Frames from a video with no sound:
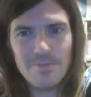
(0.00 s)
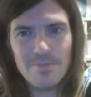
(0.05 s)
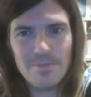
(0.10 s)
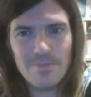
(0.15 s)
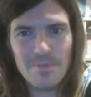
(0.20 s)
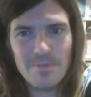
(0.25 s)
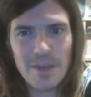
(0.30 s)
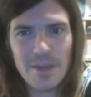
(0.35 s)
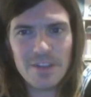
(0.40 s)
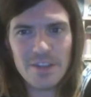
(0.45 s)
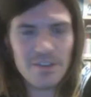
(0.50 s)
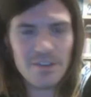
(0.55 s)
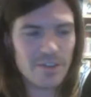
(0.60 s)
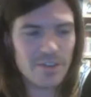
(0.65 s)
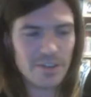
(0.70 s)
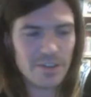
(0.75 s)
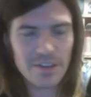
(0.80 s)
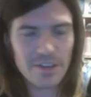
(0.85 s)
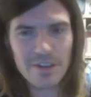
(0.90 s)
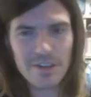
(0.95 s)
anything that
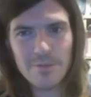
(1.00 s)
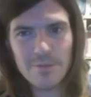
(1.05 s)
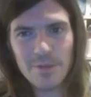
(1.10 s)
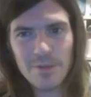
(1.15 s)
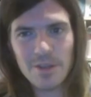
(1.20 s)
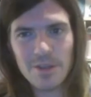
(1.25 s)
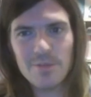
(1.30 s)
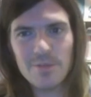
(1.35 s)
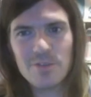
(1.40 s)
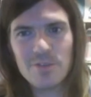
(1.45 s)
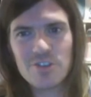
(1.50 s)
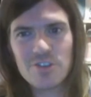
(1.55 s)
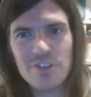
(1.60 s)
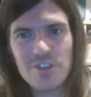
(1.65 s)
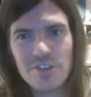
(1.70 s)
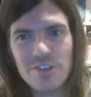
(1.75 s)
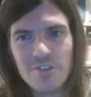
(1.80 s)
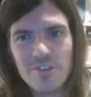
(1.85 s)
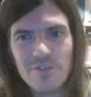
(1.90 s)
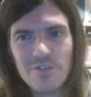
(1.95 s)
can play Machina
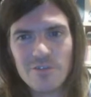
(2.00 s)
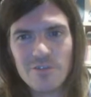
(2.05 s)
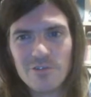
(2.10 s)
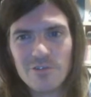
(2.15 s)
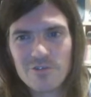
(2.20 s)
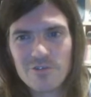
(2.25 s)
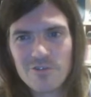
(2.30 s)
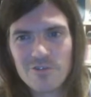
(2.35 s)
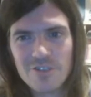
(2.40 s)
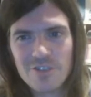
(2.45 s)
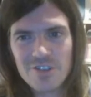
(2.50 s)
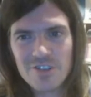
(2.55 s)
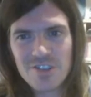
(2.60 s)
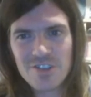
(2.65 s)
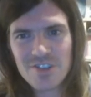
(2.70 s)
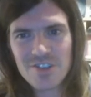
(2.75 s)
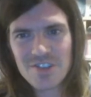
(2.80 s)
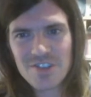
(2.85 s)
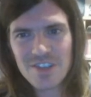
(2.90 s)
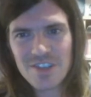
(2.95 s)
Fortress.